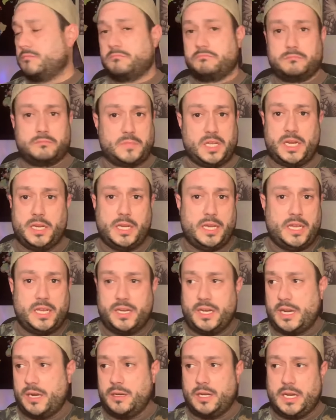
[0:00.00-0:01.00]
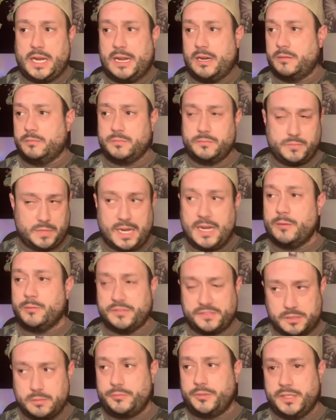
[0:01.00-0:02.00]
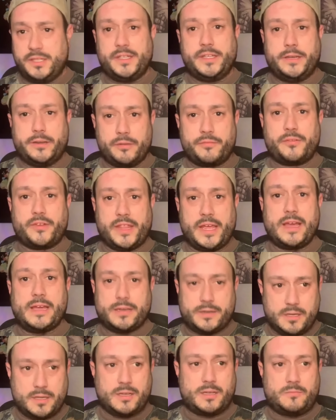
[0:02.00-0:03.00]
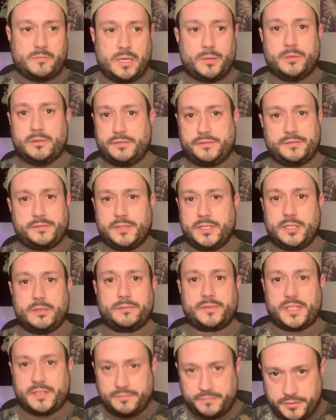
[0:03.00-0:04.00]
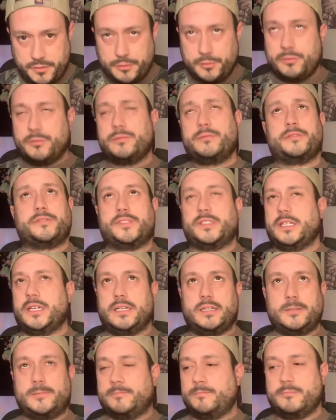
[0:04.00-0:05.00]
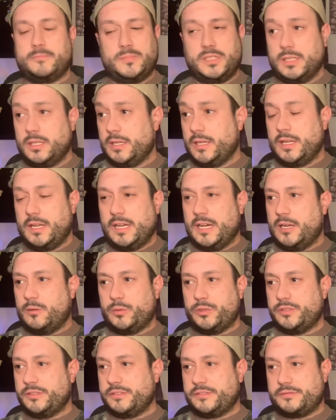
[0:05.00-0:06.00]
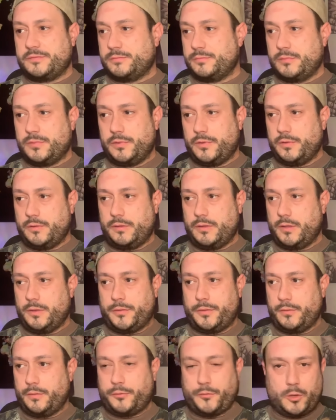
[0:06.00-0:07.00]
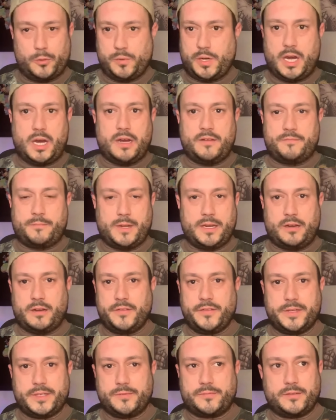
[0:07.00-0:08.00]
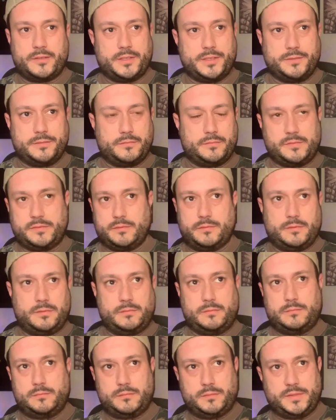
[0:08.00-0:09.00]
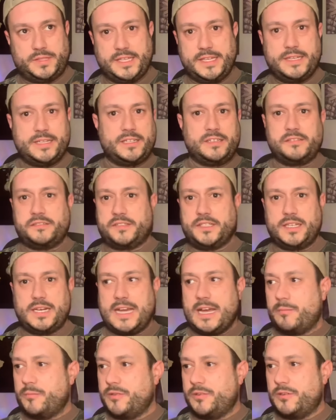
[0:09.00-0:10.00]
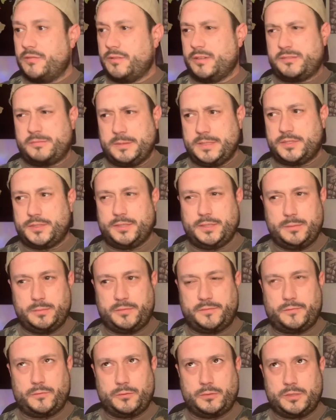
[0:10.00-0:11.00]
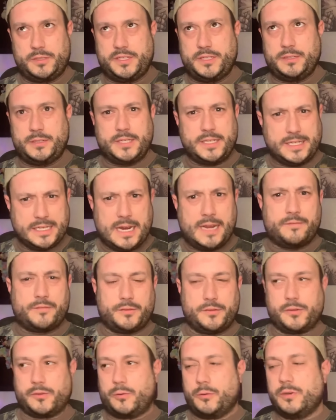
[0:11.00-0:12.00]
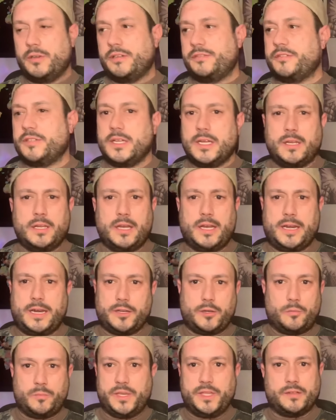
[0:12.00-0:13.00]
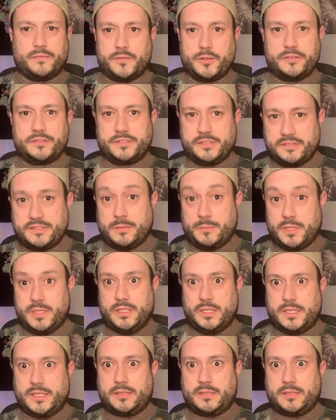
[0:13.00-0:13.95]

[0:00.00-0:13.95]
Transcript: was completely here for that. I was, you know, confused. I was thrown off by all the different things that happened, especially before, during, and after the chorus. And I don't mean the verses, I mean like